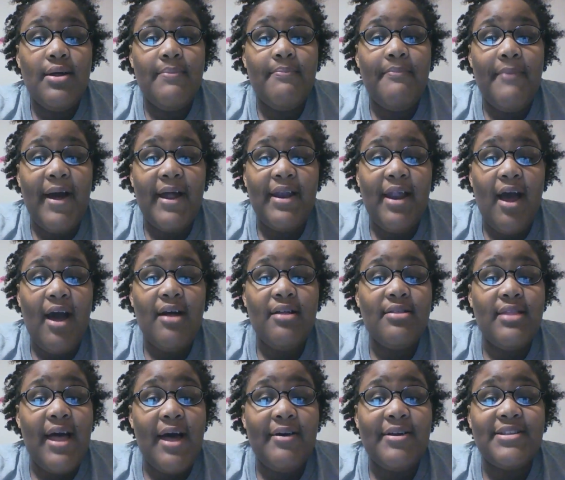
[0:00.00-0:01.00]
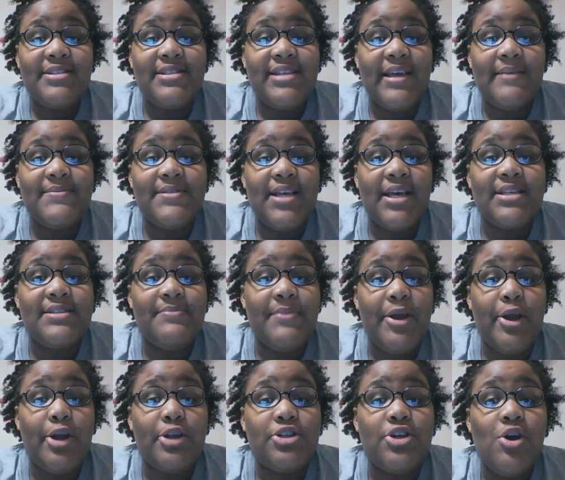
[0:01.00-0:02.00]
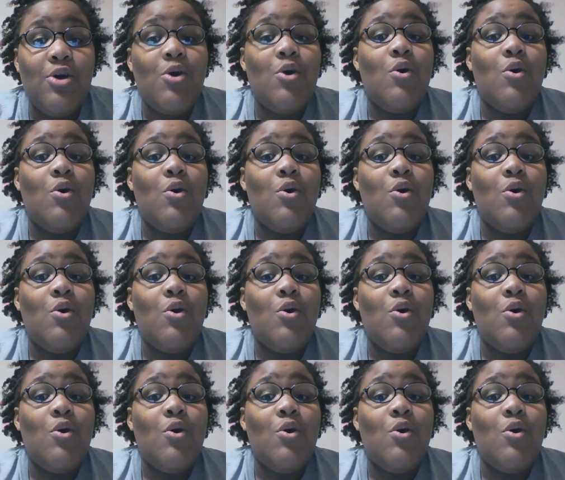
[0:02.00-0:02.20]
By not allowing same-sex marriage,